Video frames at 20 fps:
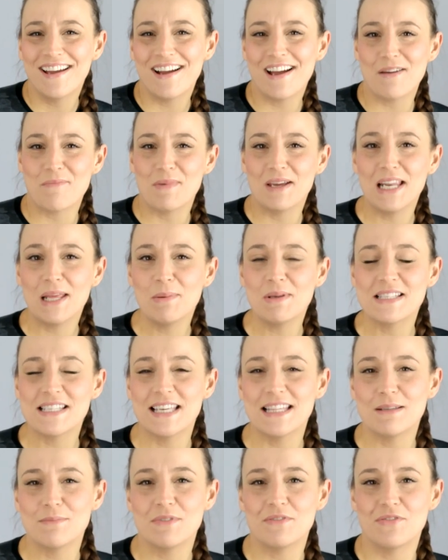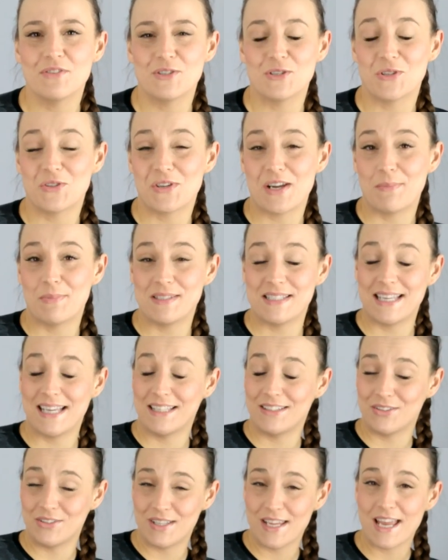Hi, my name is Kate, I'm a physiotherapist,
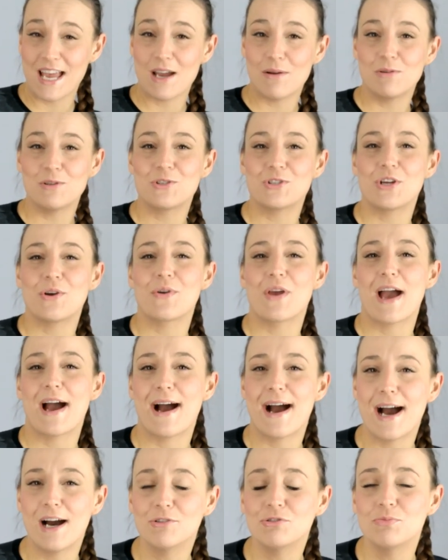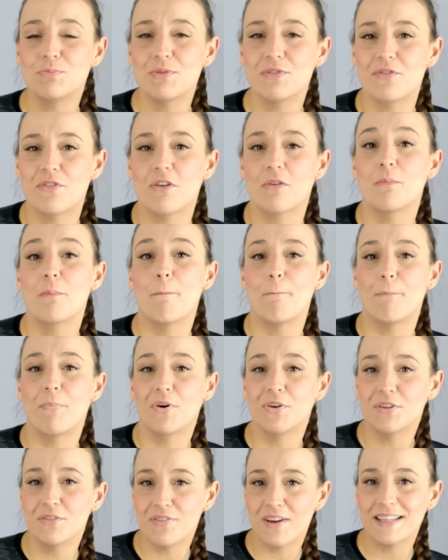and today I will show you how to perform
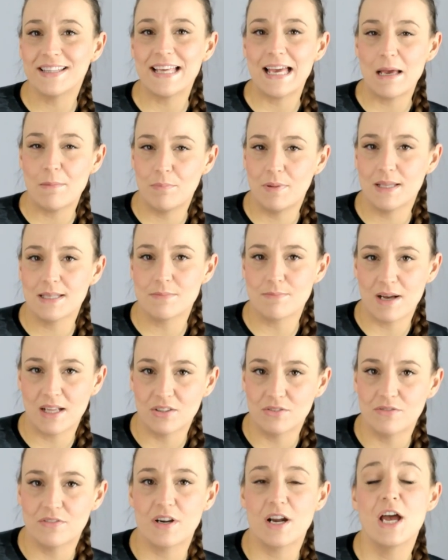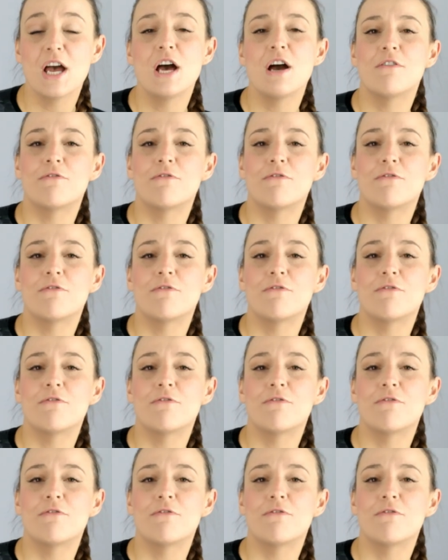modified Epley's maneuver